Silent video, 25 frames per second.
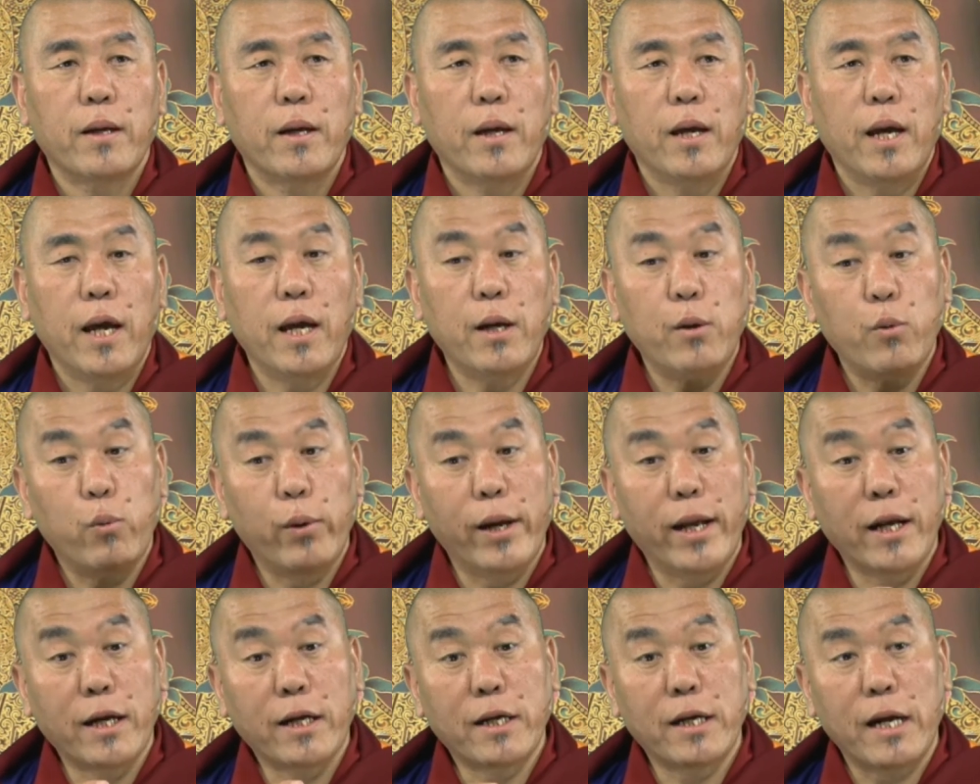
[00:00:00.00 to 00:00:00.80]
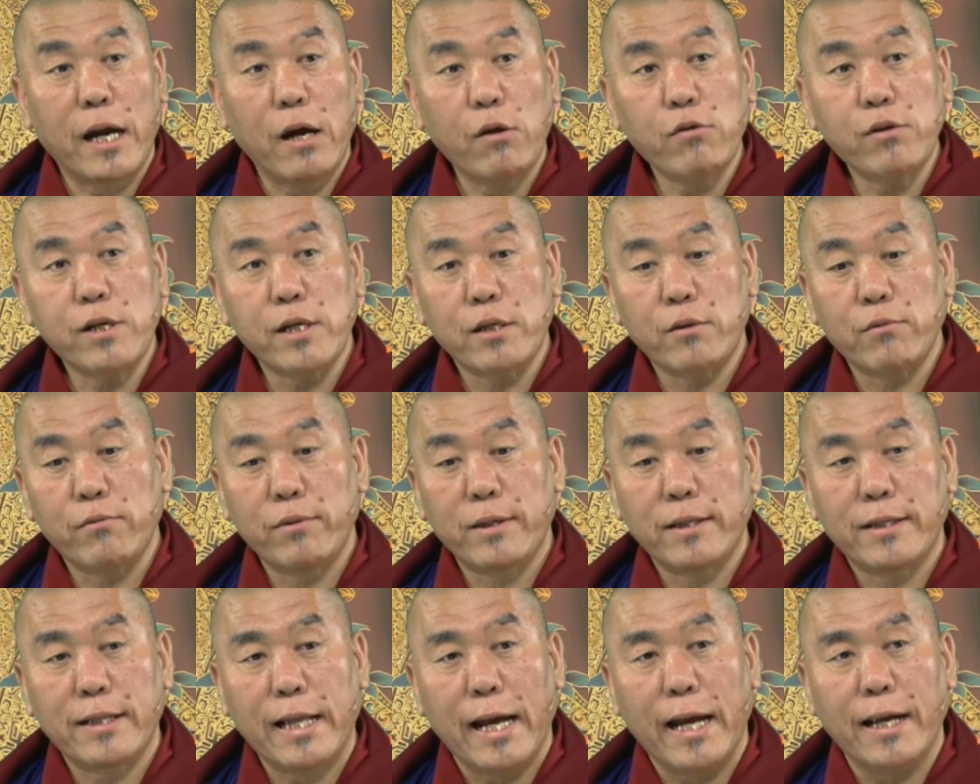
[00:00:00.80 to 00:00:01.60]
and well grounded
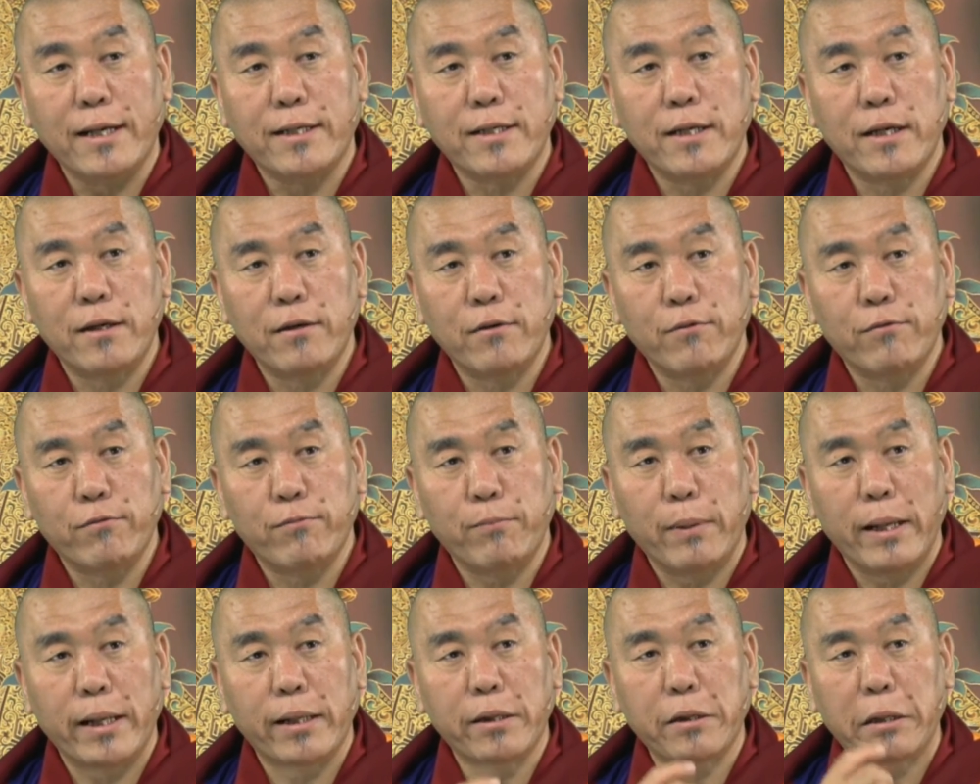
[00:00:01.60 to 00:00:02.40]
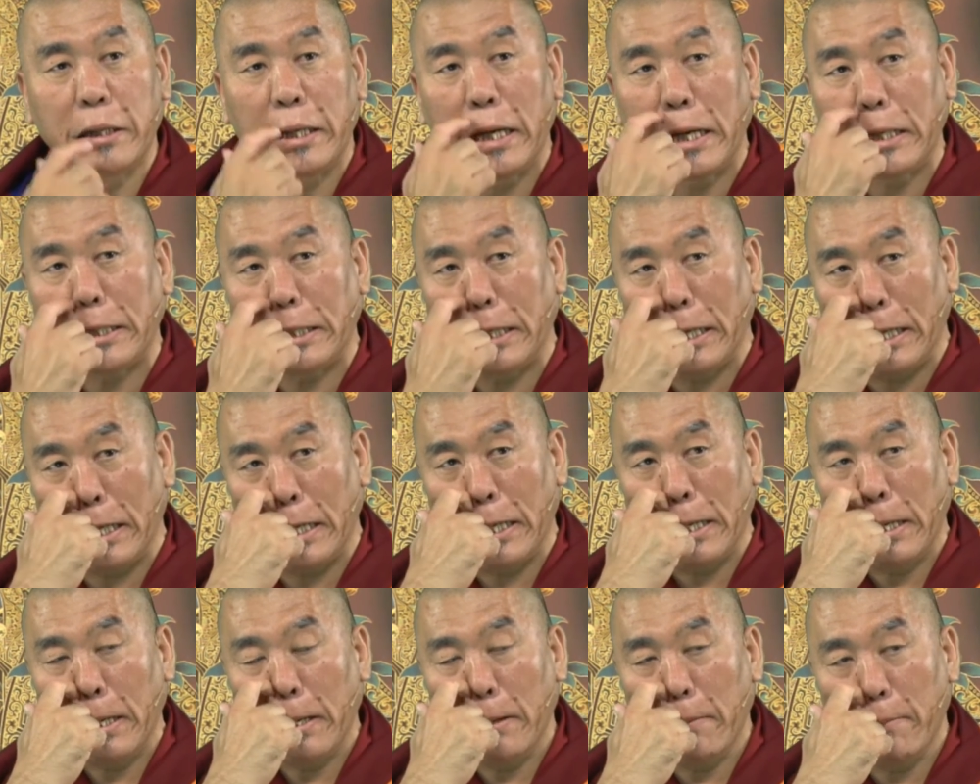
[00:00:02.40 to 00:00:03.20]
with that, and by connecting,
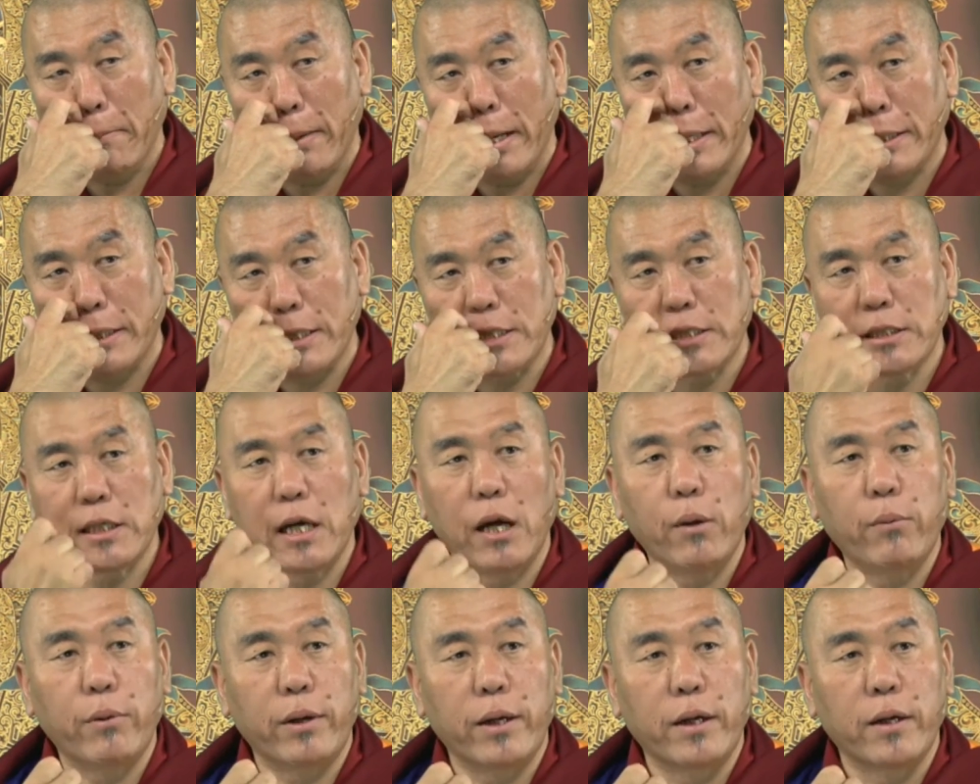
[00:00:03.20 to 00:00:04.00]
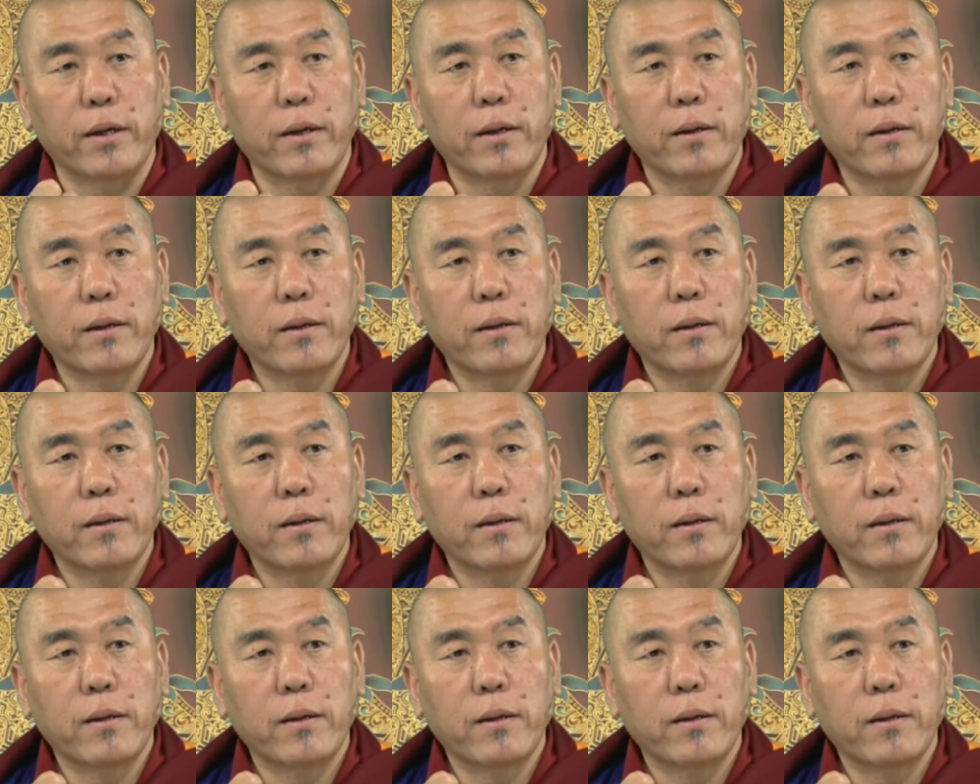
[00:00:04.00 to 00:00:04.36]
by discovering,